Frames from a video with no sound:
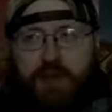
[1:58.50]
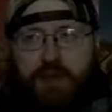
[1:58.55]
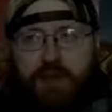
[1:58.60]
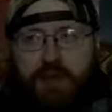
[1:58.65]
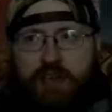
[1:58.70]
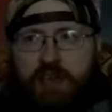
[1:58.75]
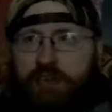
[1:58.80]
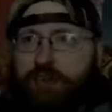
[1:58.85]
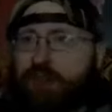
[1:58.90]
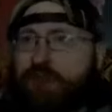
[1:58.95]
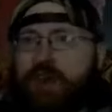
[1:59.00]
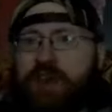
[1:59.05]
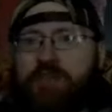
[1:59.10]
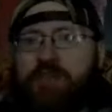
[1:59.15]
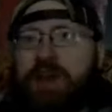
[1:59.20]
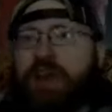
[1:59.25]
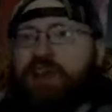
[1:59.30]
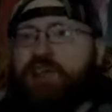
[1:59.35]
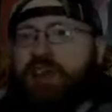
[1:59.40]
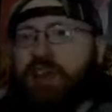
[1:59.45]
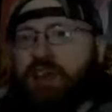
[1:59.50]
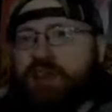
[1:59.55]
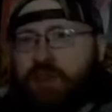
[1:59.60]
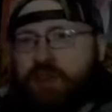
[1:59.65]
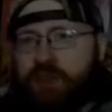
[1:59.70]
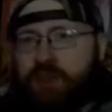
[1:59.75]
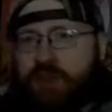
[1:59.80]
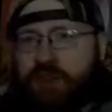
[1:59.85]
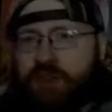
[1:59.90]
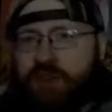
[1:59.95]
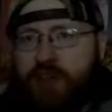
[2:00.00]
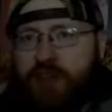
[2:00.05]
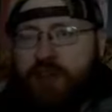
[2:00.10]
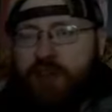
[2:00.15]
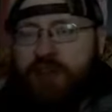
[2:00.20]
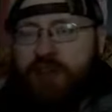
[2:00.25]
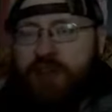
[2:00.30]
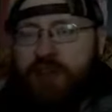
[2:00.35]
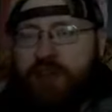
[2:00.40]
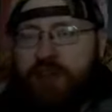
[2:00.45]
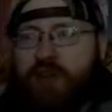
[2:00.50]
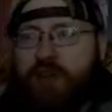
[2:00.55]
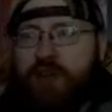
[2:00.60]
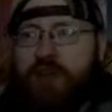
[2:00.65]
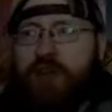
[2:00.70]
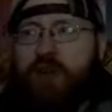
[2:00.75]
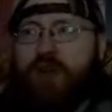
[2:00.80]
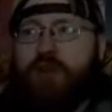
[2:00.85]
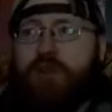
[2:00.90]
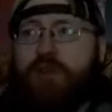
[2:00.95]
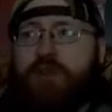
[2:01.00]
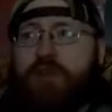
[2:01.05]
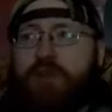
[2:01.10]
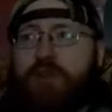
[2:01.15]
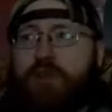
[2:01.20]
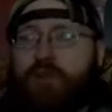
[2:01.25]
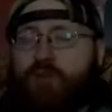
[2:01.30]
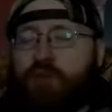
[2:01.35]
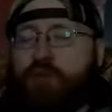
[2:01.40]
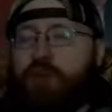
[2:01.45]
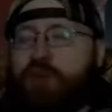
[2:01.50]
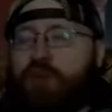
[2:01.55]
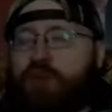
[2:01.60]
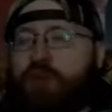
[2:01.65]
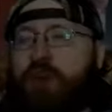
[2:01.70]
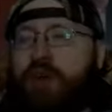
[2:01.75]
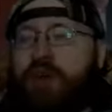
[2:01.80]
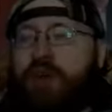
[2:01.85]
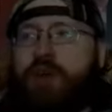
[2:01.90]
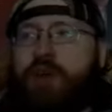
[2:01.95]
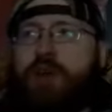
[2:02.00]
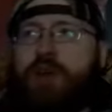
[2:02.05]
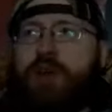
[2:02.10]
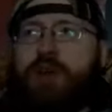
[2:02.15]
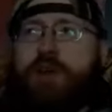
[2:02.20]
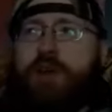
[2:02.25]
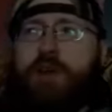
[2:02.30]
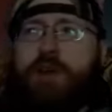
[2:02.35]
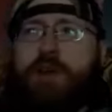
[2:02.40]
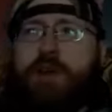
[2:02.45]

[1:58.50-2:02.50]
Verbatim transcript: he's playing Mike Tyson's Punch Out on Nintendo. He's with his dog.